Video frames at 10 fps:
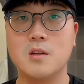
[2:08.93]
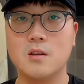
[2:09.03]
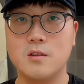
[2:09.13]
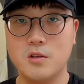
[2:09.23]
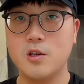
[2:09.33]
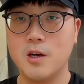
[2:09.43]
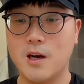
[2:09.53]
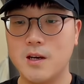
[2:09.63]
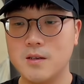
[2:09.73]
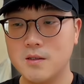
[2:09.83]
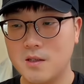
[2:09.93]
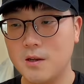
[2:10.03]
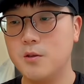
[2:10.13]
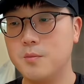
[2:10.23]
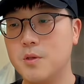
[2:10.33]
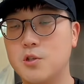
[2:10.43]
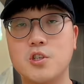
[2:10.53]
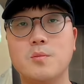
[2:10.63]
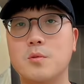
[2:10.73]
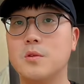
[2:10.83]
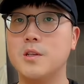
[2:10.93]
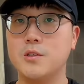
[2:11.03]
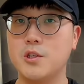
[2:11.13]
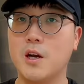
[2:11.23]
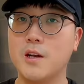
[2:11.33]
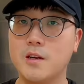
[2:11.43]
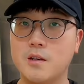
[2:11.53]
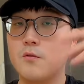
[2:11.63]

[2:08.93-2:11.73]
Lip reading: that DJIs tend to be cheaper in China.